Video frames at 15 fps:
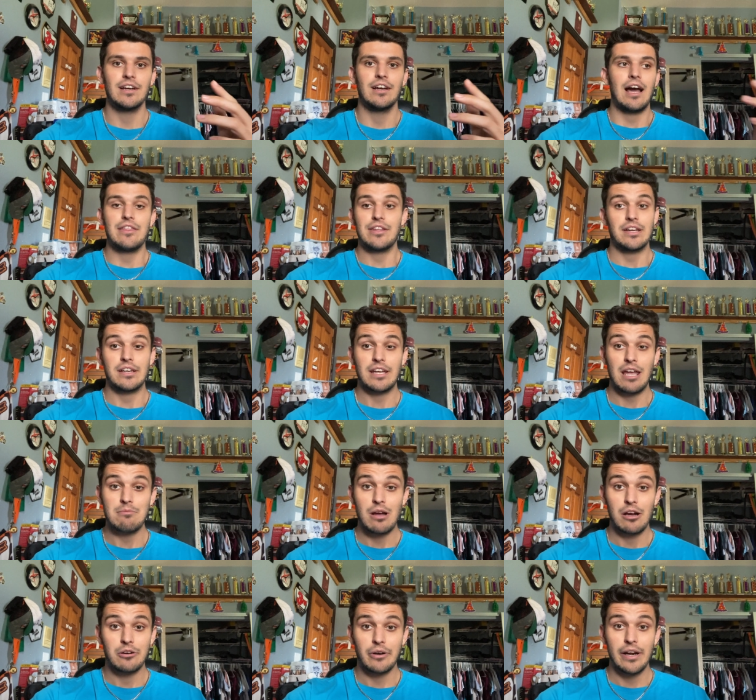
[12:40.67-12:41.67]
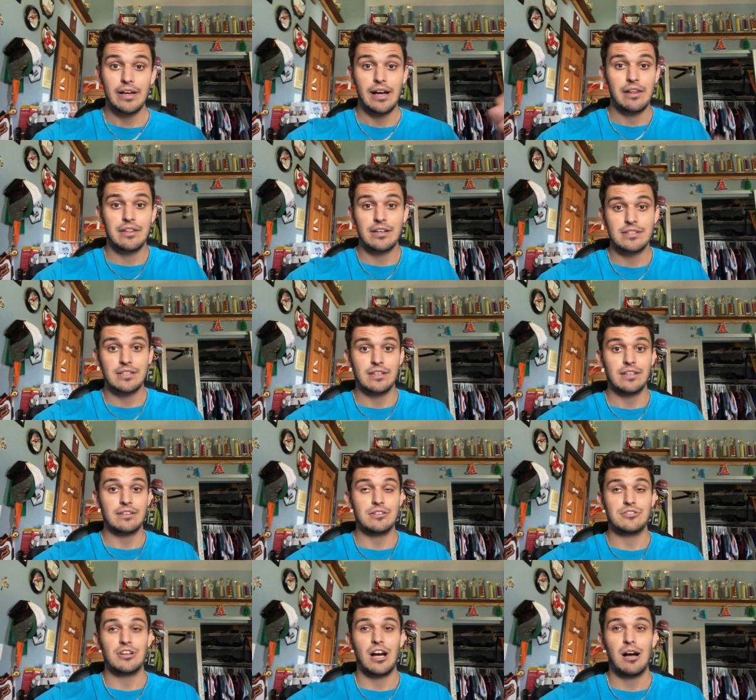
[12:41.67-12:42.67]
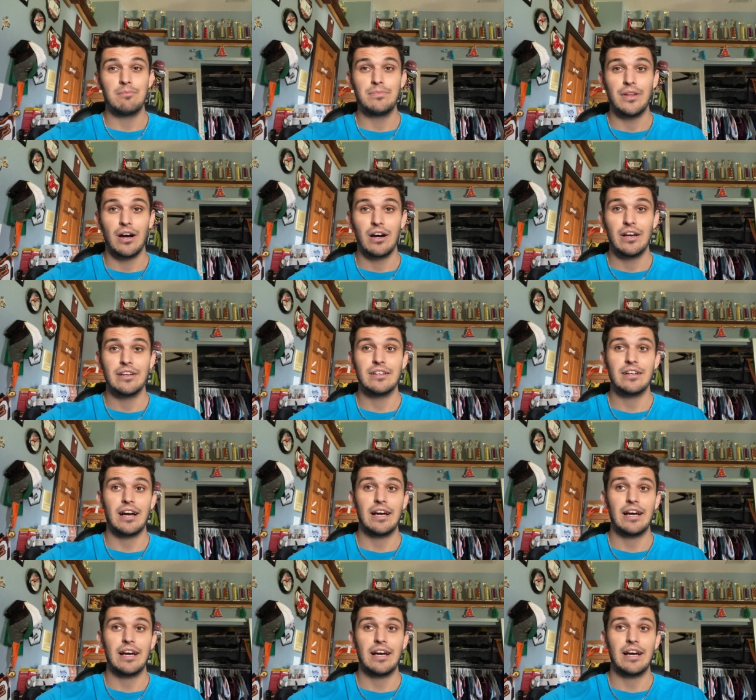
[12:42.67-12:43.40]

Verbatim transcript: I think it came out great. I think it's gonna get the job done.